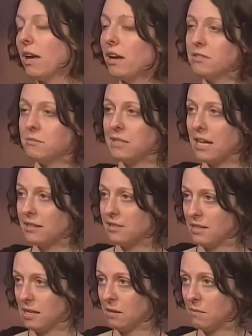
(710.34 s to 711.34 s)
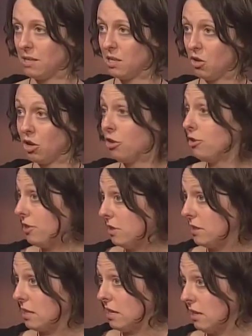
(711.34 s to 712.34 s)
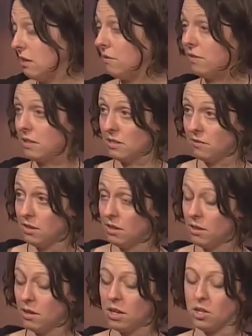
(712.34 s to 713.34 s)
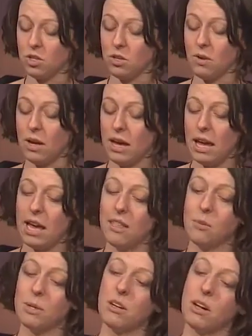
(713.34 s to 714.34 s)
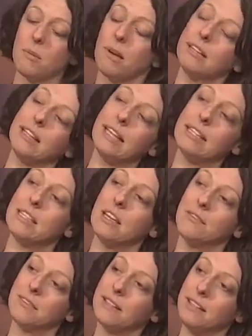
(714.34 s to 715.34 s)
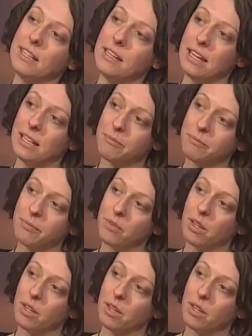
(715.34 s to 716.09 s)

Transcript: We have some testing materials to see if it's even an issue. And then we talk about lead-safe cleaning.